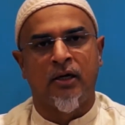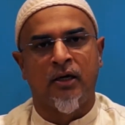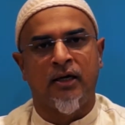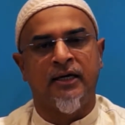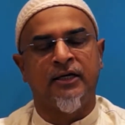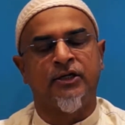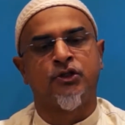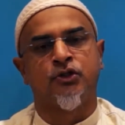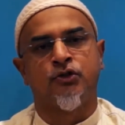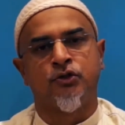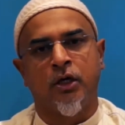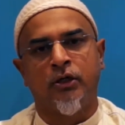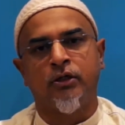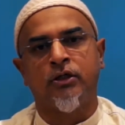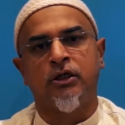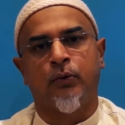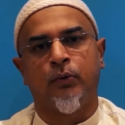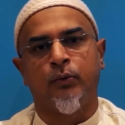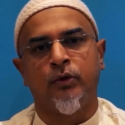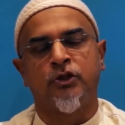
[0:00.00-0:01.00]
is
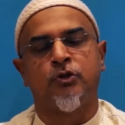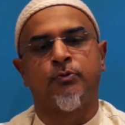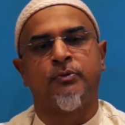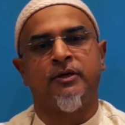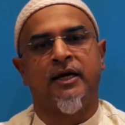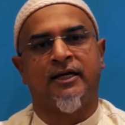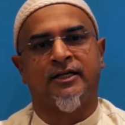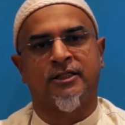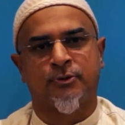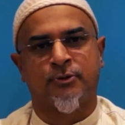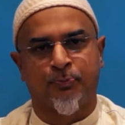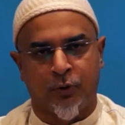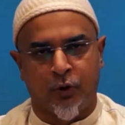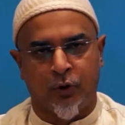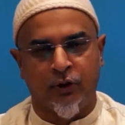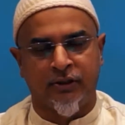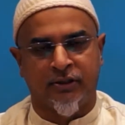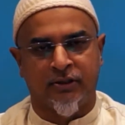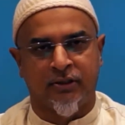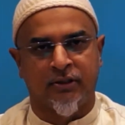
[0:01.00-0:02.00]
not going to be
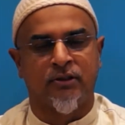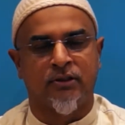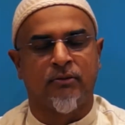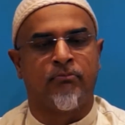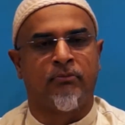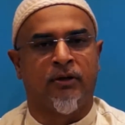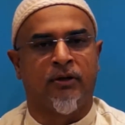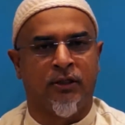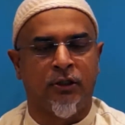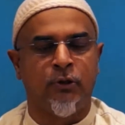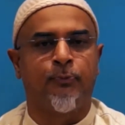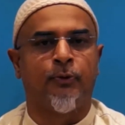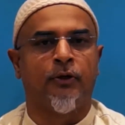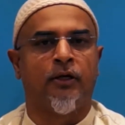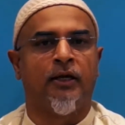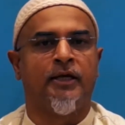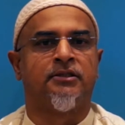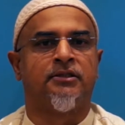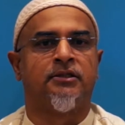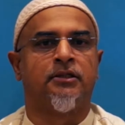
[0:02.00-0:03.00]
exploited,
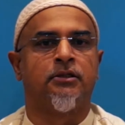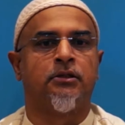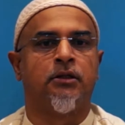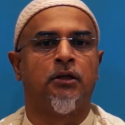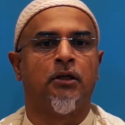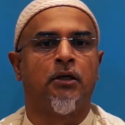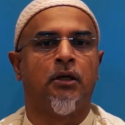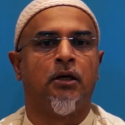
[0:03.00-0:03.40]
manipulated,